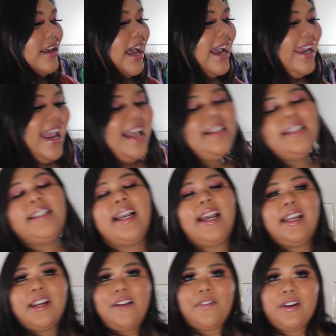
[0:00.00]
I can't say
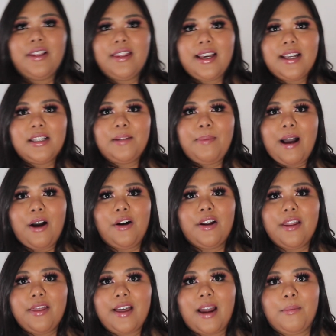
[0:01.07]
enough good things
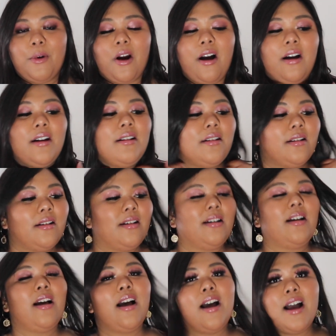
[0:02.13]
about that bra.
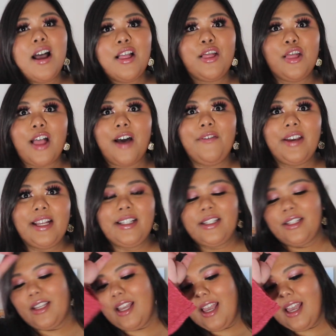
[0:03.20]
Love it.